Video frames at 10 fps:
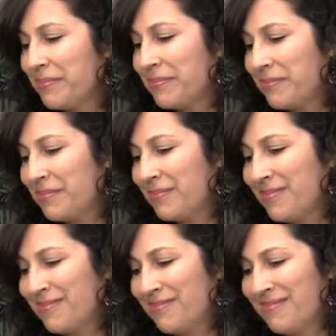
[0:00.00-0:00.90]

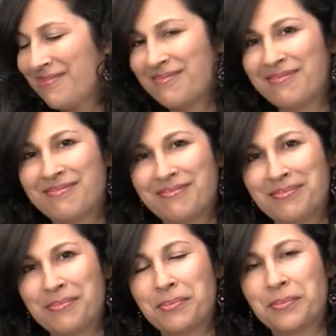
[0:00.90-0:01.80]

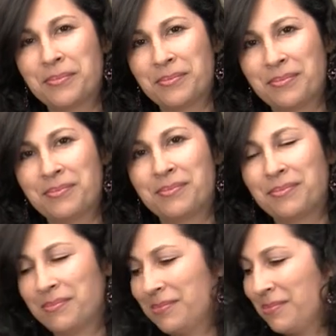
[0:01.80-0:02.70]

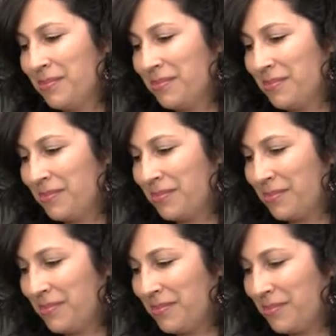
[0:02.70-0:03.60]

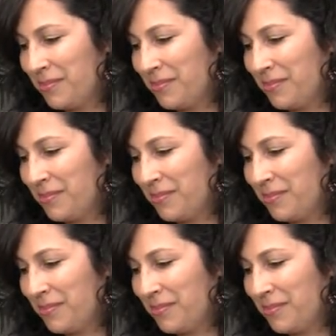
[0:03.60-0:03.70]
No words are spoken by the person on screen.